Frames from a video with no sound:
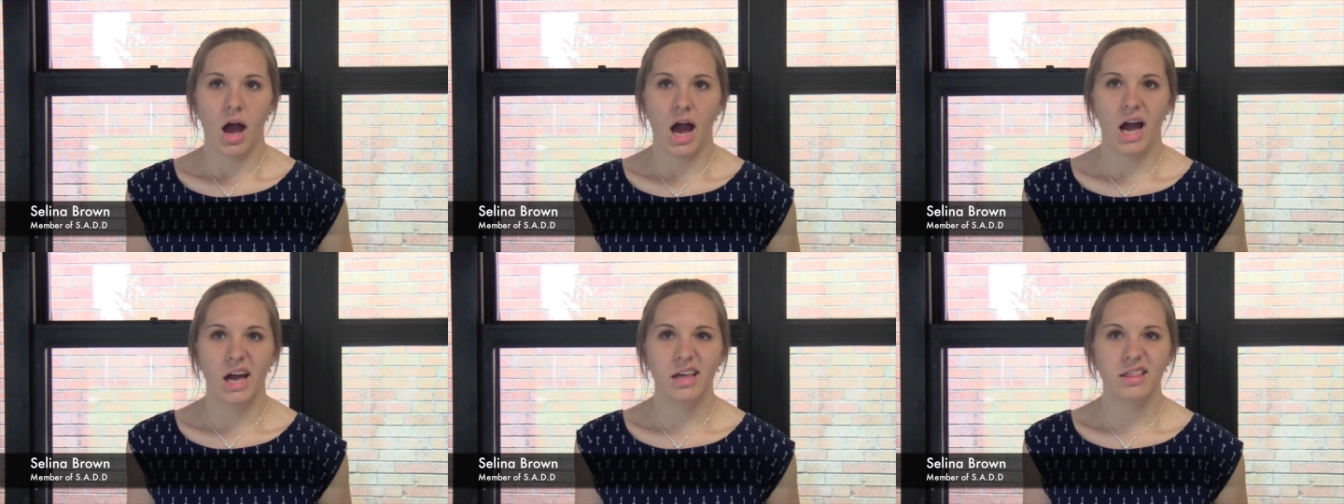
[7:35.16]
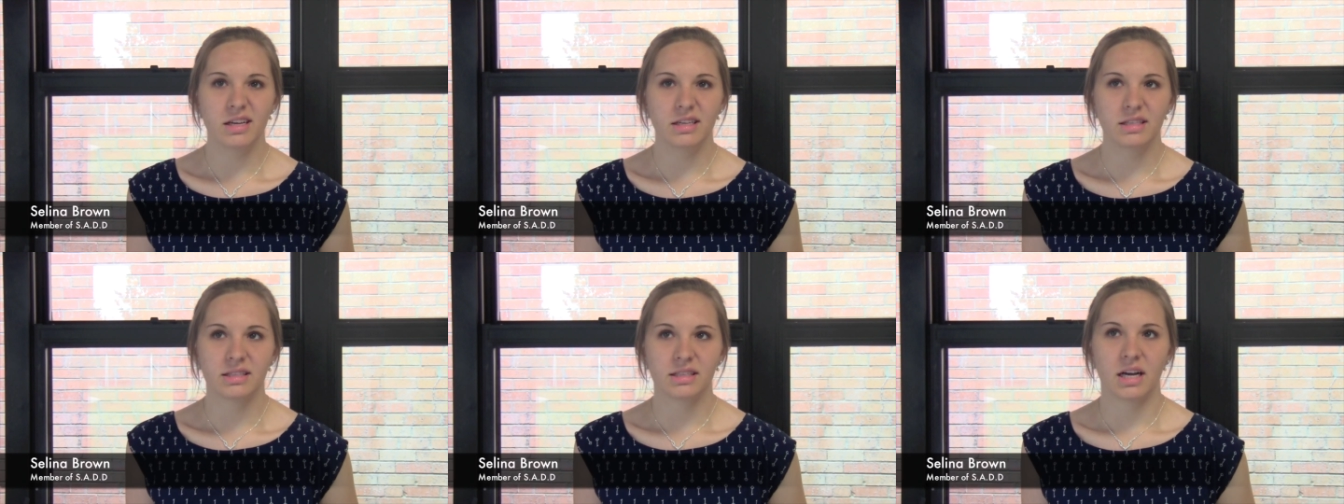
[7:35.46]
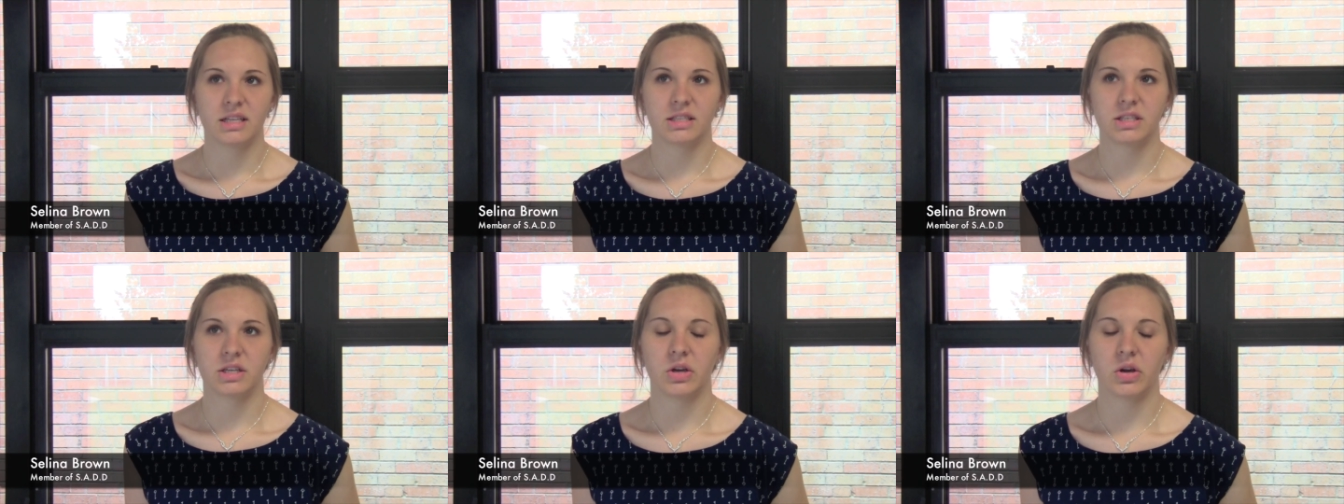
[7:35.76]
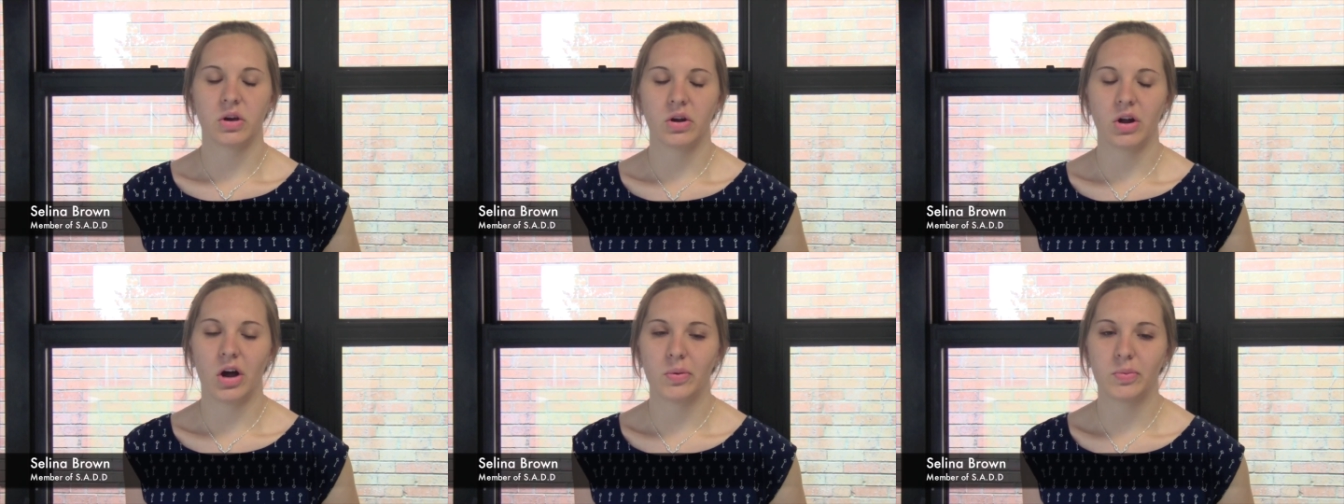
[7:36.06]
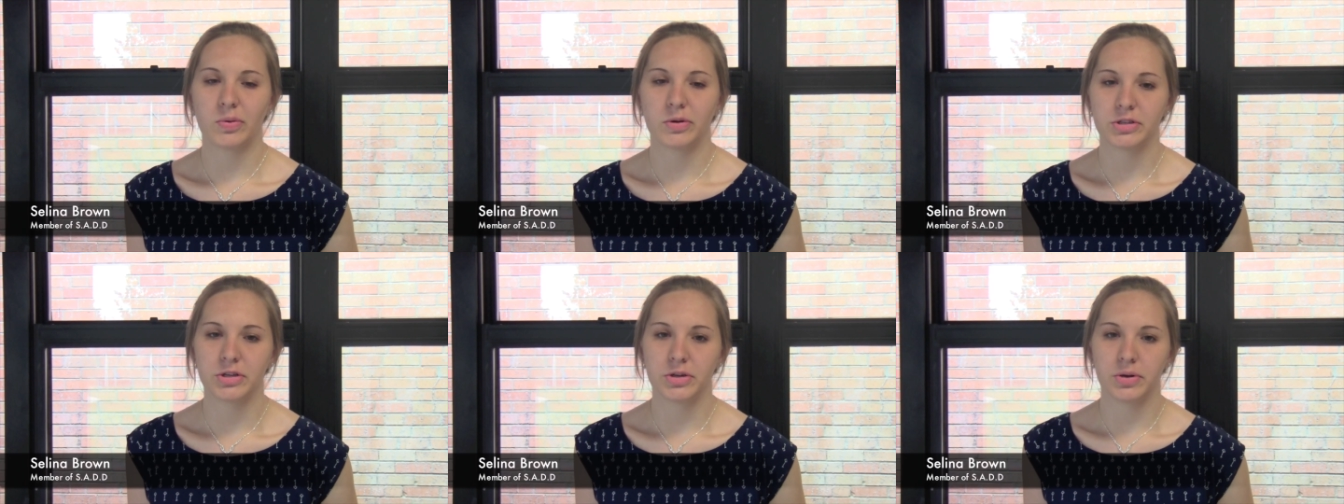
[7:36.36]
I think SAD's a good
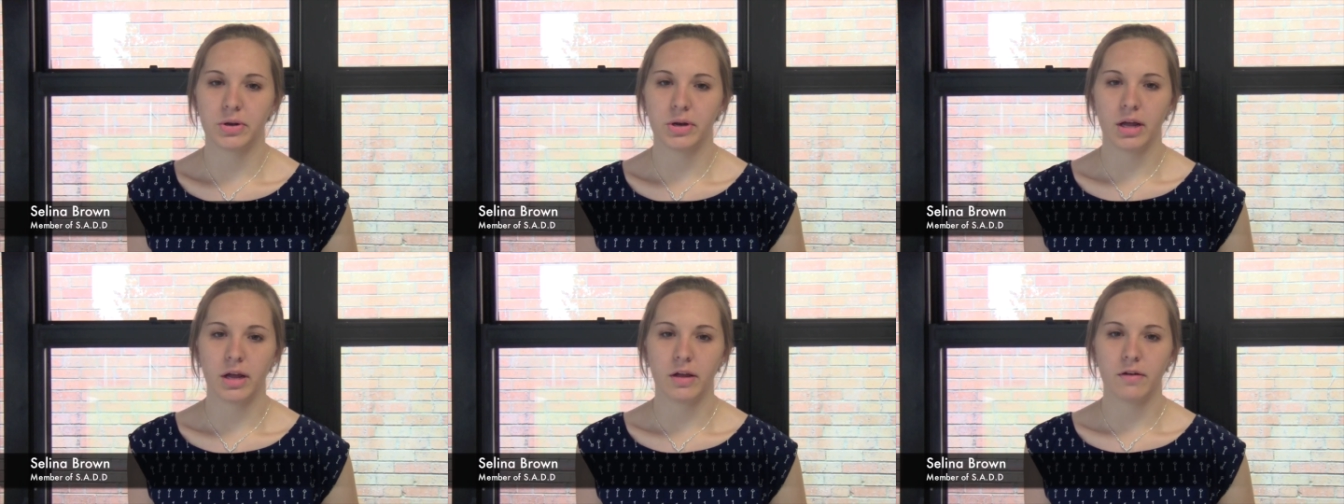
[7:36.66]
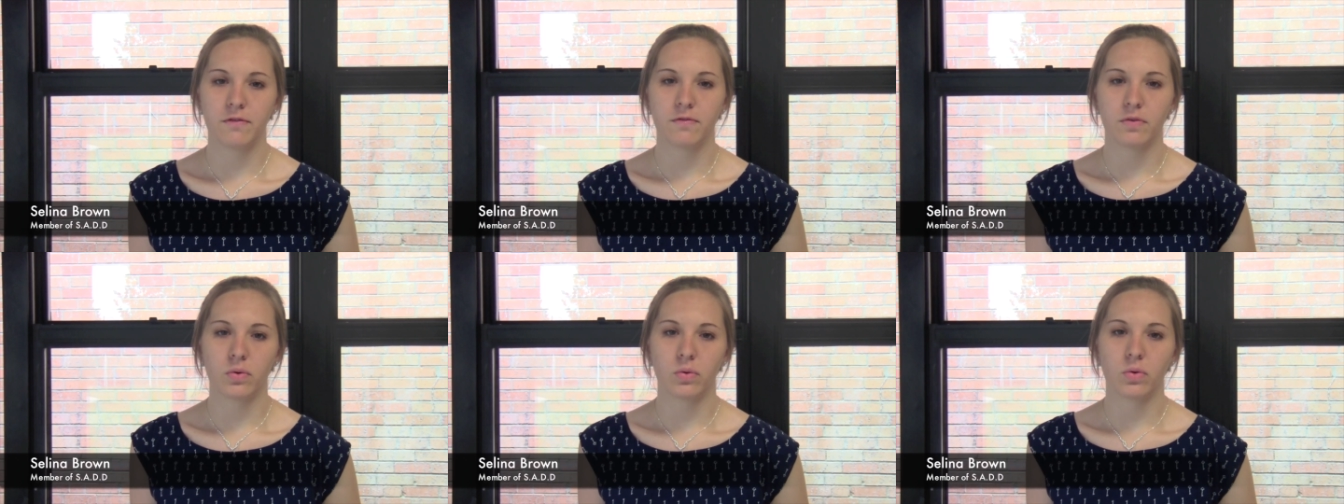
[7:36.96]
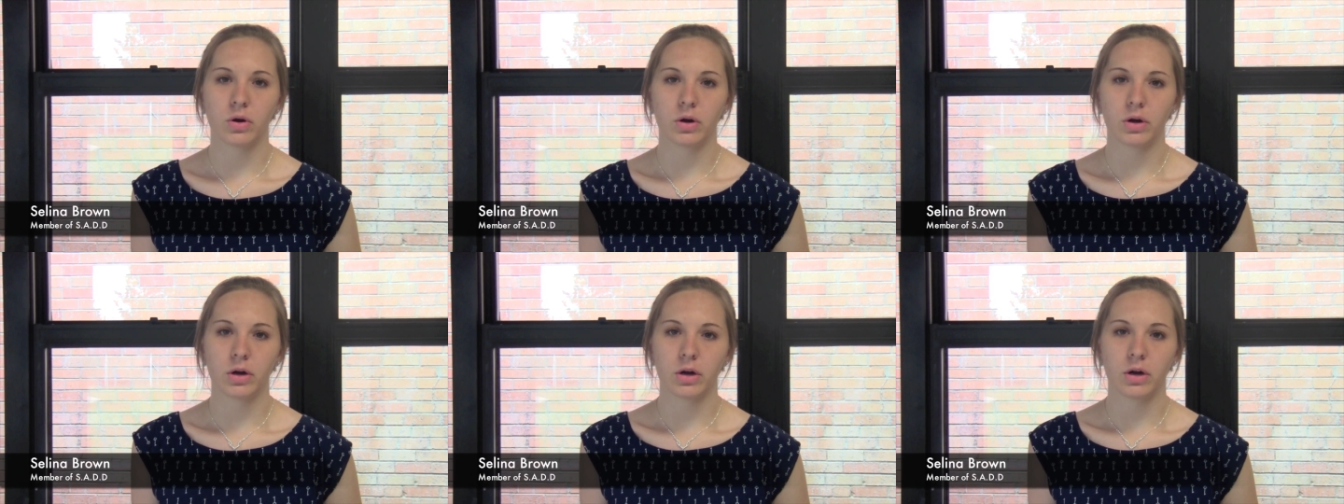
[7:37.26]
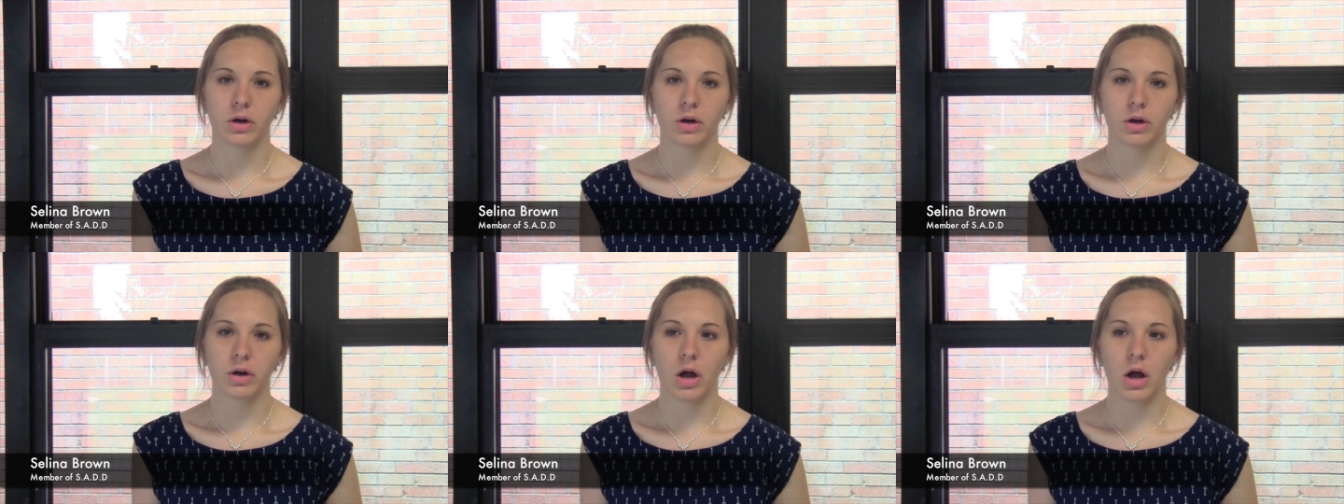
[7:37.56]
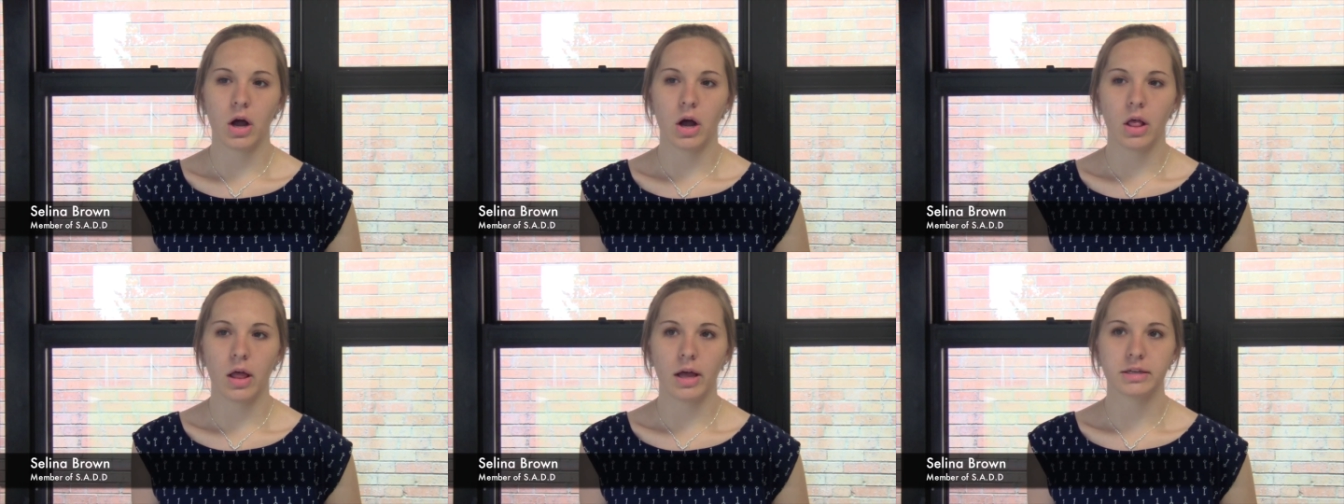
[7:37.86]
opportunity for